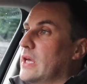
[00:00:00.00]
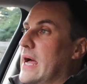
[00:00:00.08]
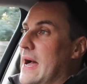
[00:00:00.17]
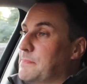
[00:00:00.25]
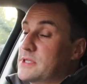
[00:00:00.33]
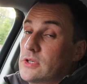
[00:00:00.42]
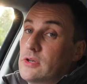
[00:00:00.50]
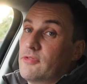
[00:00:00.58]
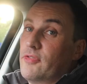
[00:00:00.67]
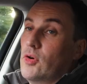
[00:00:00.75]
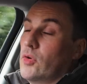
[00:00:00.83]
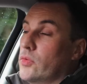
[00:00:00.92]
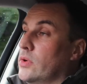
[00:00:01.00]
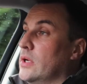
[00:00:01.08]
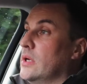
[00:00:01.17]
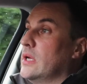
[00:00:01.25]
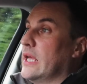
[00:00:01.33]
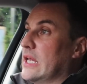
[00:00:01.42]
apps on your phone,
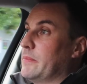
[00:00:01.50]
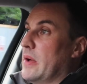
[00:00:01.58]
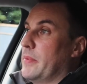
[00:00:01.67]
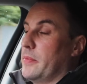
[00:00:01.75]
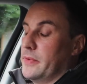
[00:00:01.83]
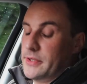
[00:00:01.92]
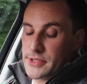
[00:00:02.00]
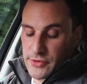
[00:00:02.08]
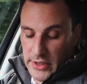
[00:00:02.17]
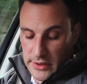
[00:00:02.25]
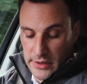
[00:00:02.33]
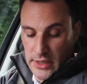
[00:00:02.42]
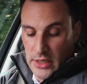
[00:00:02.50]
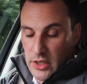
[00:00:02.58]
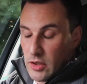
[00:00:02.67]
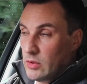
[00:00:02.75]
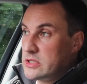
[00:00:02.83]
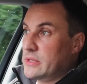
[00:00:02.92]
it'll pop up on the screen.
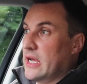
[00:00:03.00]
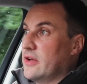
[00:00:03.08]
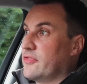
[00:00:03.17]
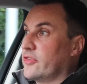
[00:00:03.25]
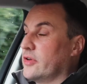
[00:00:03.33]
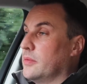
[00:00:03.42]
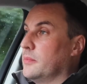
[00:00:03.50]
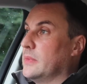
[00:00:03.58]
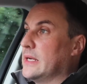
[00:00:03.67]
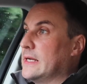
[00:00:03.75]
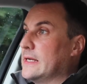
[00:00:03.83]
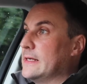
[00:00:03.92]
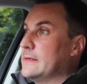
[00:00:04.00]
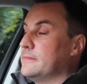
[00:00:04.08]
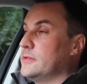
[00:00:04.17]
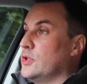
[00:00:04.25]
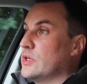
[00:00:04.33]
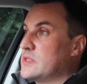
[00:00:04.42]
You also have some
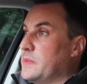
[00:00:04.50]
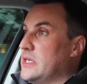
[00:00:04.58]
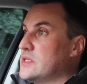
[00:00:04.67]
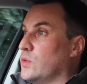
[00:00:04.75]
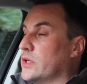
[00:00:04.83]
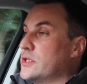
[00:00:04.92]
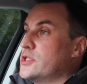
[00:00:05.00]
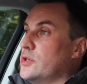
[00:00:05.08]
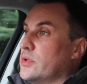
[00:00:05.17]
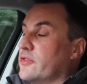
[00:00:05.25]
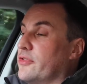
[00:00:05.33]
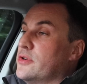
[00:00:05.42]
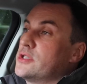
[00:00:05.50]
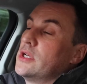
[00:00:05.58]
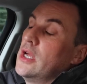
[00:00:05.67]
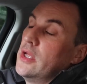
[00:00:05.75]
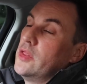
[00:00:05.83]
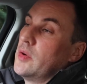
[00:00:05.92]
USBs, 1 and 2 at the front,
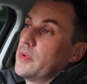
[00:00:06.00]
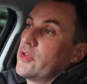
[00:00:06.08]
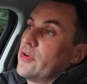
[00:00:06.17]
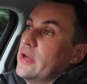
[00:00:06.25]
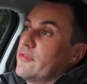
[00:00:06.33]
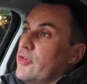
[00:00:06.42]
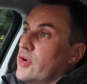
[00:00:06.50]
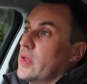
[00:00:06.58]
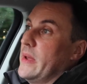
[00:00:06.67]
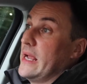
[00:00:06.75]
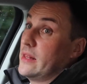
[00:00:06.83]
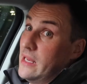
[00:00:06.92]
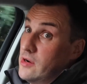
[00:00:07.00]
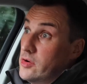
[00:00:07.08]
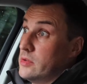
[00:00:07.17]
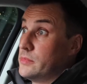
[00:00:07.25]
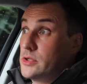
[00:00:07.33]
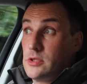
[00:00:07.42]
number 3 and 4 in the back. They are
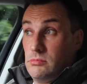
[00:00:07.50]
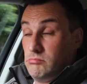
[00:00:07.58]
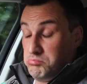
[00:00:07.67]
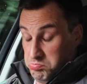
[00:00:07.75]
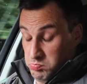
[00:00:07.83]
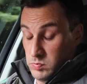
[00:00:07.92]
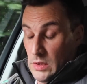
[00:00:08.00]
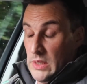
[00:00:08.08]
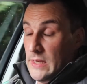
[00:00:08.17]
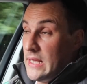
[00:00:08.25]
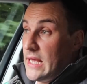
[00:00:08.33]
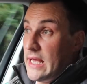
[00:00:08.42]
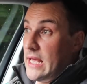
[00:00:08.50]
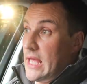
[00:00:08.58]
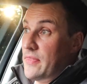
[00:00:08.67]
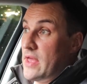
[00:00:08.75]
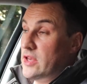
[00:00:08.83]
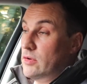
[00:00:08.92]
numbered.
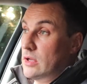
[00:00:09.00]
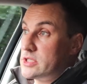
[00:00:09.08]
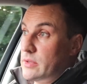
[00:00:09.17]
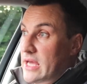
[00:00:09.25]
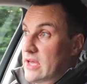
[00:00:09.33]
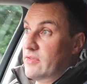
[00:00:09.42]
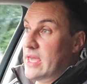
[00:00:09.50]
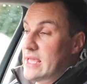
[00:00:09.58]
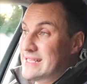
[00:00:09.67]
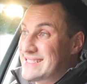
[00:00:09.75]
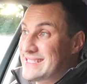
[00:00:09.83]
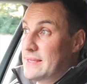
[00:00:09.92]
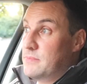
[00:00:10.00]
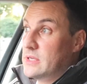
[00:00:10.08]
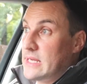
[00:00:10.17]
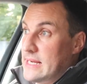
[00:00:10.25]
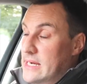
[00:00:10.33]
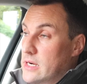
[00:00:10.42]
And then you also have a SIM
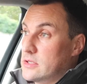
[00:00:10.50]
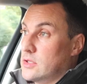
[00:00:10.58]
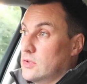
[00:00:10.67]
card